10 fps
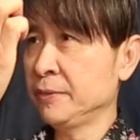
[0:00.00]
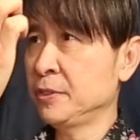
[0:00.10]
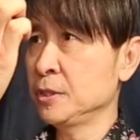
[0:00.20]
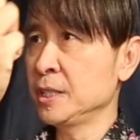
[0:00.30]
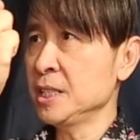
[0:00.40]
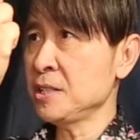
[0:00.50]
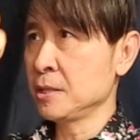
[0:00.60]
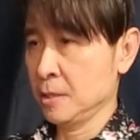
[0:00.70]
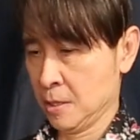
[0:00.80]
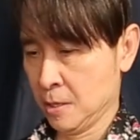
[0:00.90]

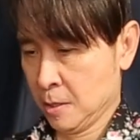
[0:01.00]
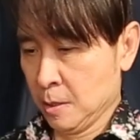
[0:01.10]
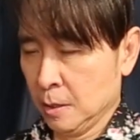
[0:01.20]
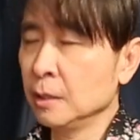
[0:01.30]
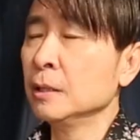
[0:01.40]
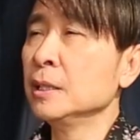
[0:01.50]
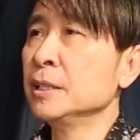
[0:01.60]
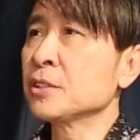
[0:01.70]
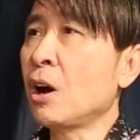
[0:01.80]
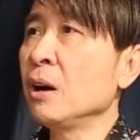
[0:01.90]
this
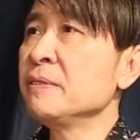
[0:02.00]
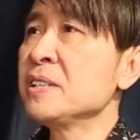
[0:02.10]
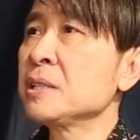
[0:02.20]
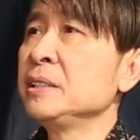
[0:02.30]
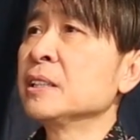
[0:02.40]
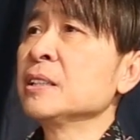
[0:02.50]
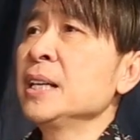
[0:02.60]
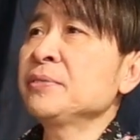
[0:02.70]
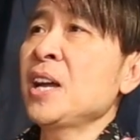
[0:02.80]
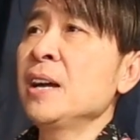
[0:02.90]
is obviously the
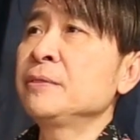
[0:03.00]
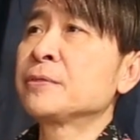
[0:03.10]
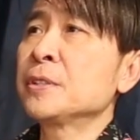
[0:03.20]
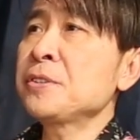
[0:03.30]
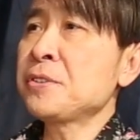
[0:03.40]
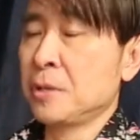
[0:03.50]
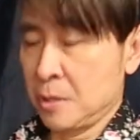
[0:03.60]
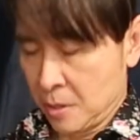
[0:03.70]
left hand first.